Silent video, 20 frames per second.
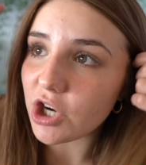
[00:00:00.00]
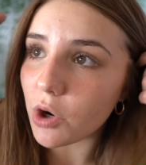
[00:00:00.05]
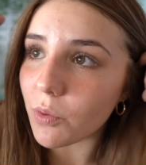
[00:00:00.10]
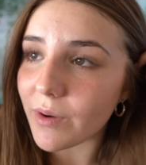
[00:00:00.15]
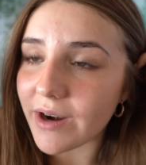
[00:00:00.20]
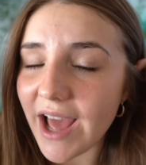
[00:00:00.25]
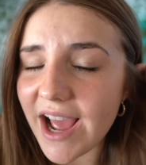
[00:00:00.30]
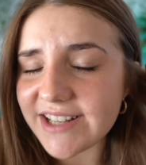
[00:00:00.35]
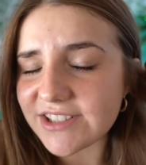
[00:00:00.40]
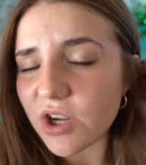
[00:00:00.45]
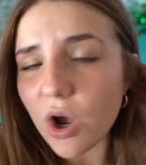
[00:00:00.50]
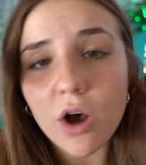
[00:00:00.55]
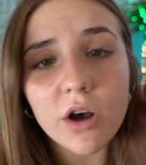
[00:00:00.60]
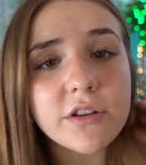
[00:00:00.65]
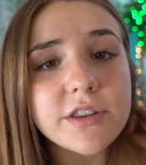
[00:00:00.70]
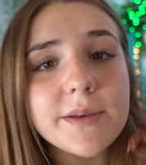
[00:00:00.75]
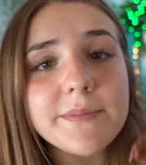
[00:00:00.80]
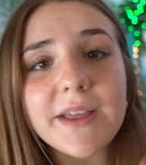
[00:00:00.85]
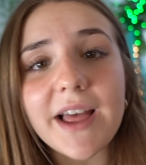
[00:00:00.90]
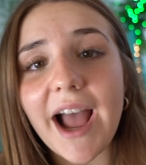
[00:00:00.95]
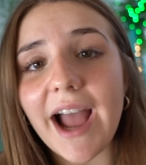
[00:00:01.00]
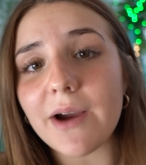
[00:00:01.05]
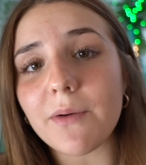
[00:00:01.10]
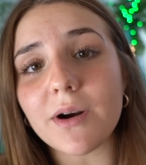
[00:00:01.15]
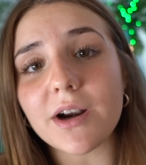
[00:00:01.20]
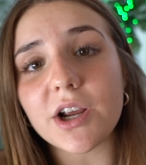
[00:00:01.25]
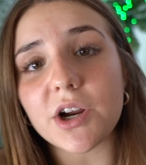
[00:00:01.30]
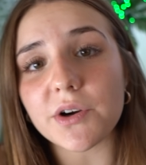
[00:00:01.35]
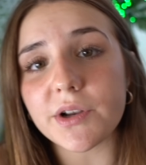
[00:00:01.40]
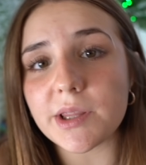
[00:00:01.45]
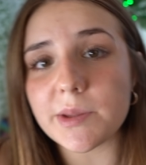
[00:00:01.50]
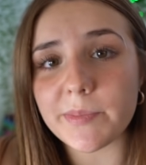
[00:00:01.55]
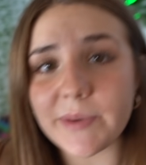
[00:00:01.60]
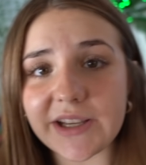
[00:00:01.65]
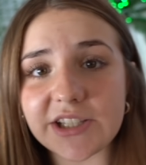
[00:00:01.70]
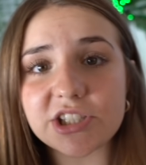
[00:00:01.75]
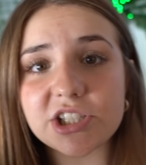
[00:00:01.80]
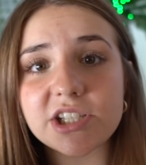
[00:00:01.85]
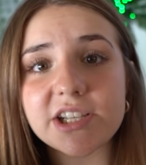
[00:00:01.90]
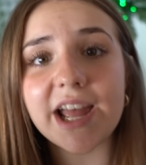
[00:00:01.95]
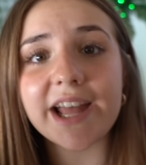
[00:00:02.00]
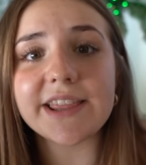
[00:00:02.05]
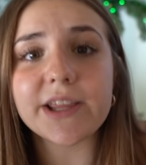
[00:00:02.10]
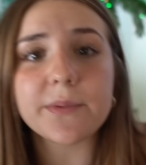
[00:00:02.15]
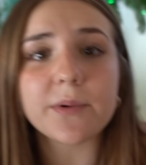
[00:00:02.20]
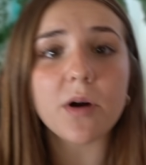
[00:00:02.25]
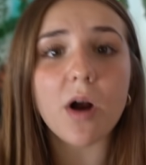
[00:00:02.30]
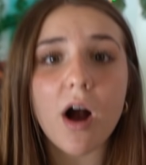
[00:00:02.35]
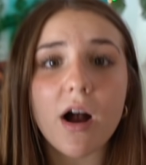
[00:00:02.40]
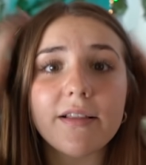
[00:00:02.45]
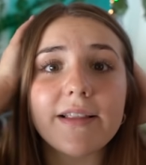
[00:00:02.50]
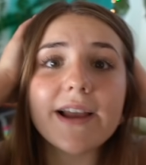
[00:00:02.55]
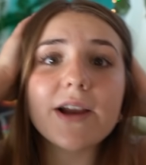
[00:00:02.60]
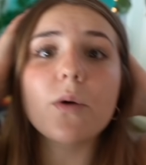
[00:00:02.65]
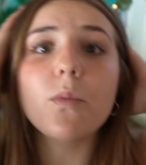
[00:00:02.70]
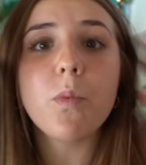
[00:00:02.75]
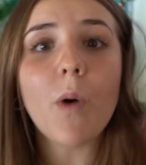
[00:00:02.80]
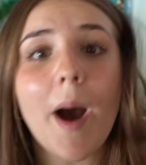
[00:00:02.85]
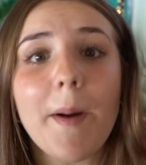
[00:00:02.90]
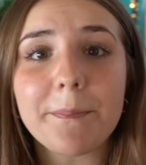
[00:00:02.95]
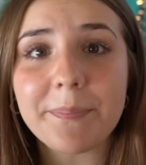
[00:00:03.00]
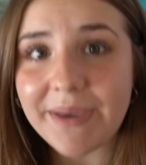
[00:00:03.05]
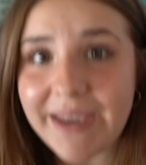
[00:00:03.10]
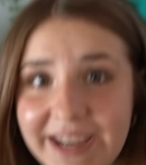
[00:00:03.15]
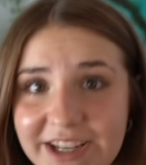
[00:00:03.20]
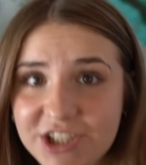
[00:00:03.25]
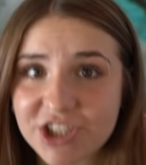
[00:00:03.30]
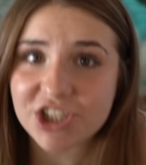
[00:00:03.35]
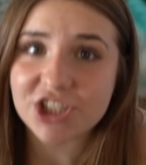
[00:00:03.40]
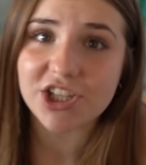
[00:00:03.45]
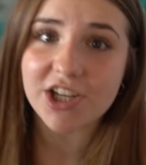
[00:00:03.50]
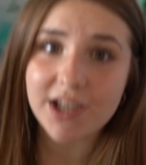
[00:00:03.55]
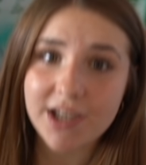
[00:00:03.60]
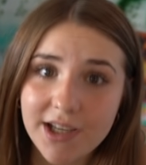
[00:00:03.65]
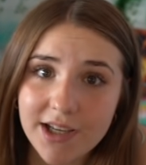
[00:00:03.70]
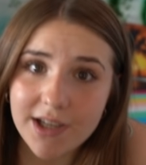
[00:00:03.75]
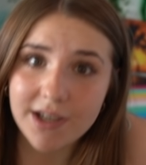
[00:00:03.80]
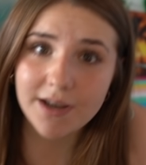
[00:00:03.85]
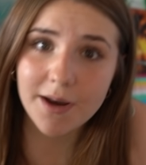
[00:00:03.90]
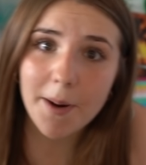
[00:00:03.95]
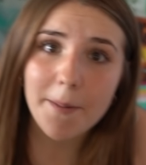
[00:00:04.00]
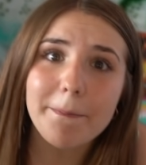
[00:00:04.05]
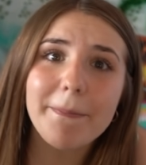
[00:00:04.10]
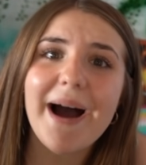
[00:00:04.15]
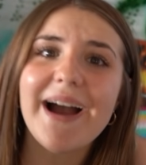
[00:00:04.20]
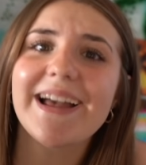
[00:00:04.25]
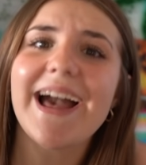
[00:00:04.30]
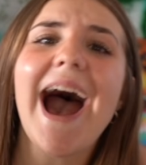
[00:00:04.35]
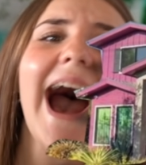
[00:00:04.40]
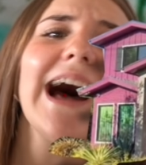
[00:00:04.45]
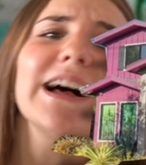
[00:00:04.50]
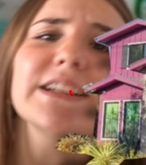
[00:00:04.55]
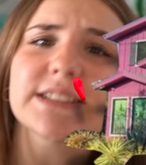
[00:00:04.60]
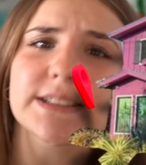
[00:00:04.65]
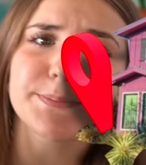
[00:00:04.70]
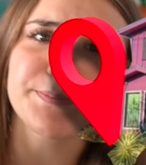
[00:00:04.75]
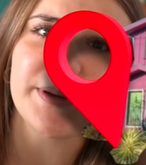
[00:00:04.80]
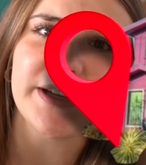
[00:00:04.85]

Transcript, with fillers: know, when I told them that I want to go to the beach today, they were all like, what beach? My house